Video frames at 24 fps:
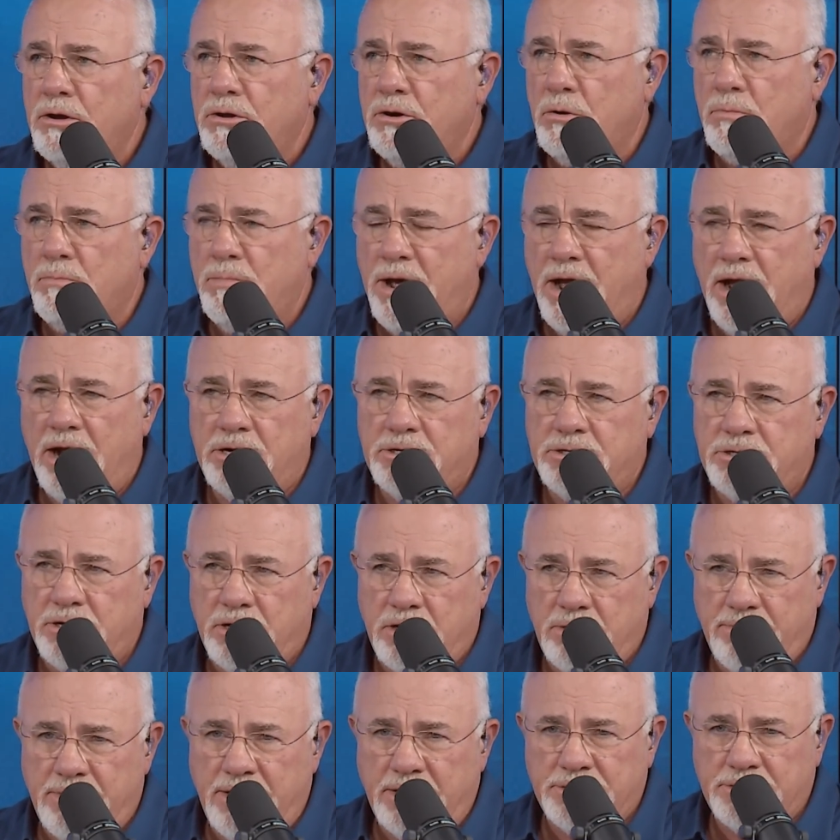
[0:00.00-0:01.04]
You're
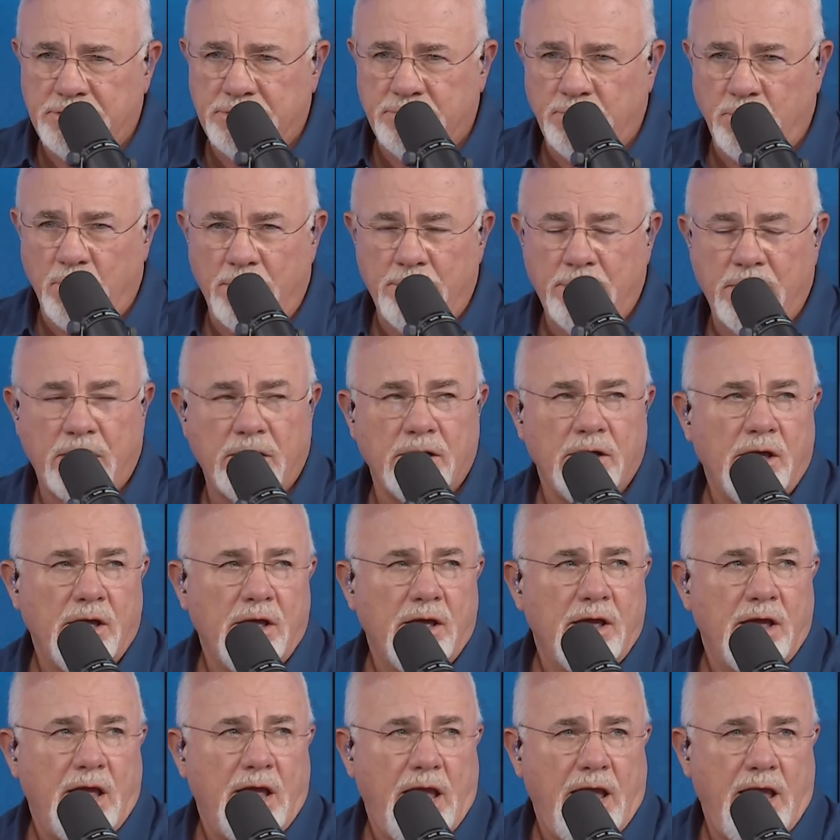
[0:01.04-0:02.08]
passionate about swimming,
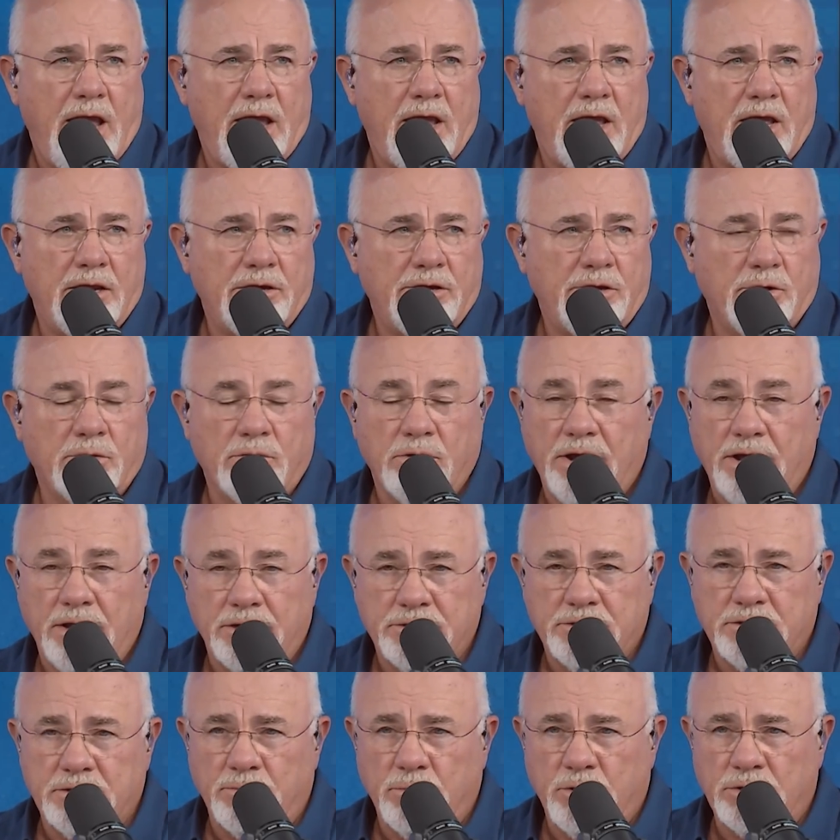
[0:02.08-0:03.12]
and you're
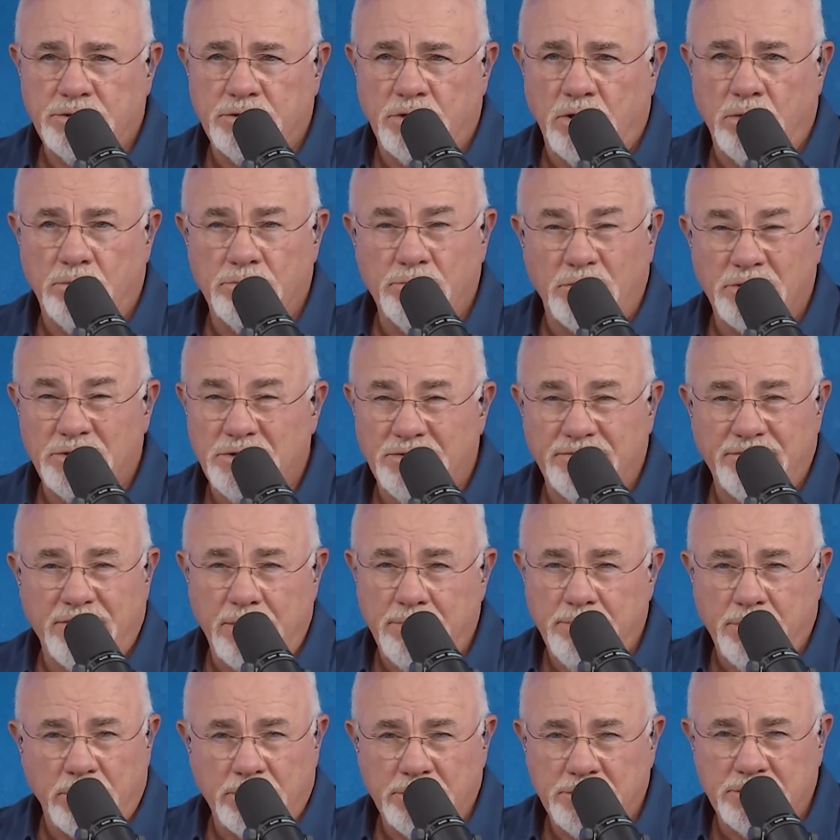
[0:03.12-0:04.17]
in someone's home, which is a
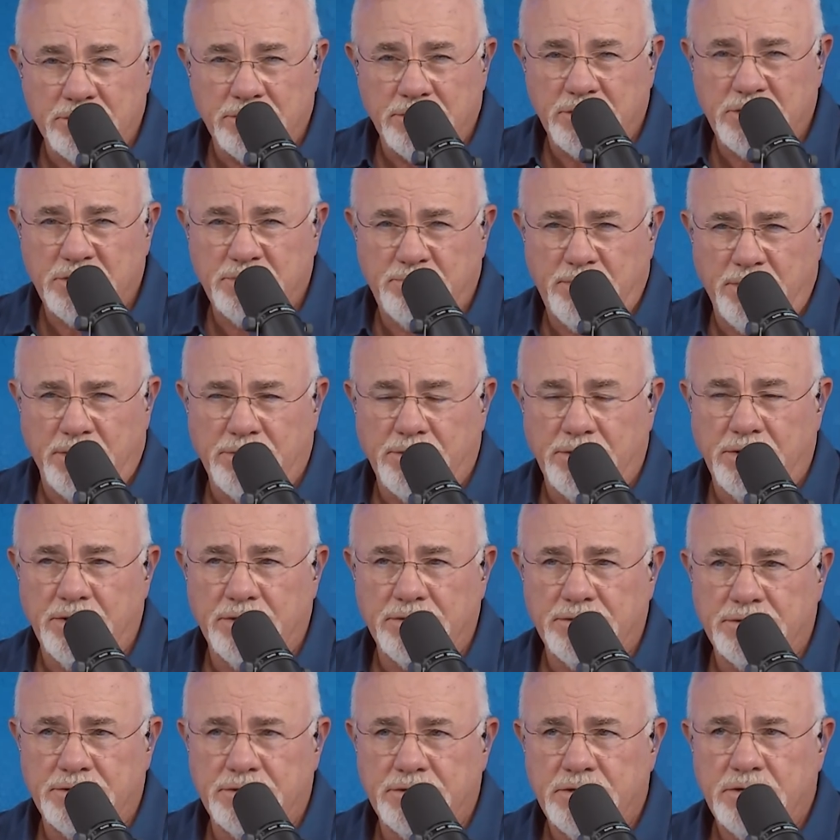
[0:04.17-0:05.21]
very personal
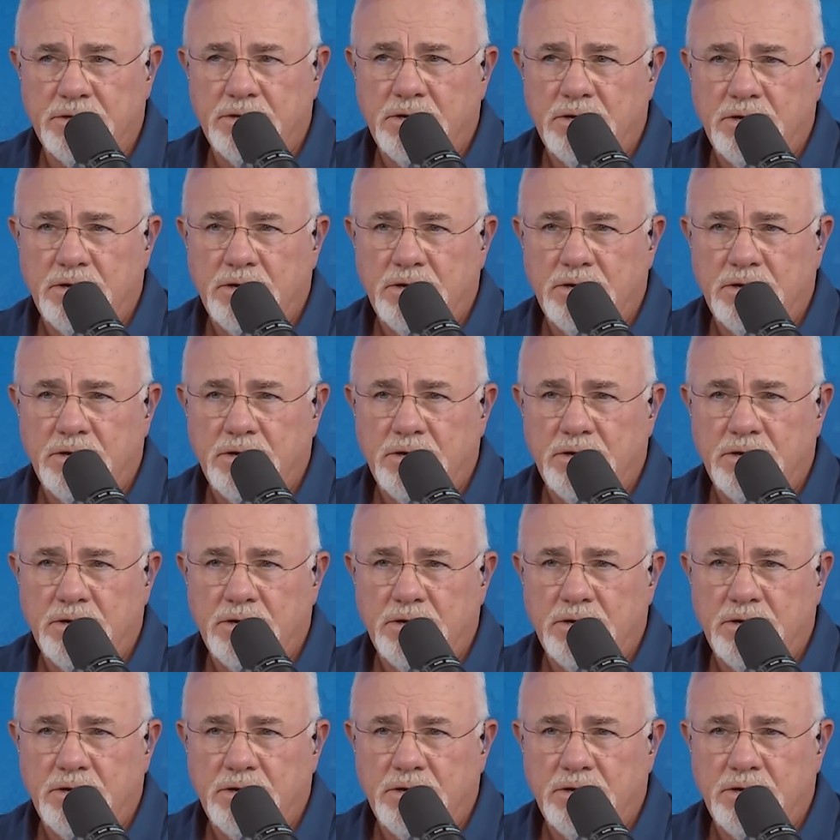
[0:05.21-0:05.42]
experience.